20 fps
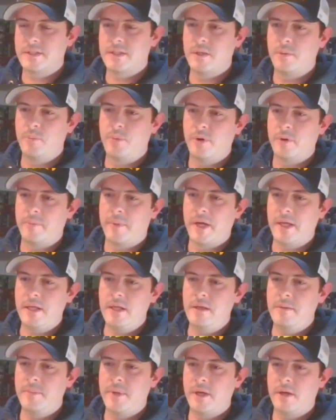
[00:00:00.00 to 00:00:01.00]
can put my
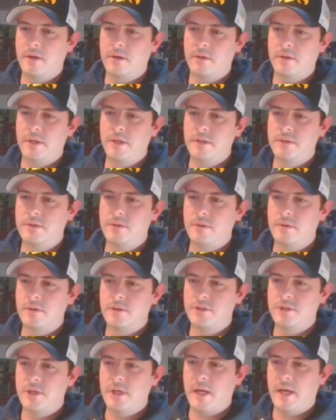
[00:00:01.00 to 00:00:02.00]
email into the
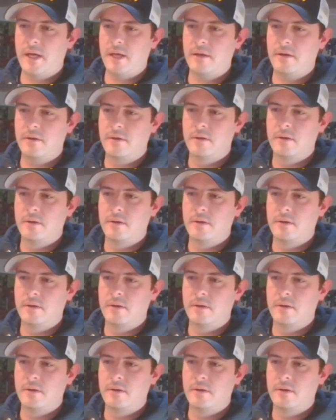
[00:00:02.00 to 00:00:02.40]
chat,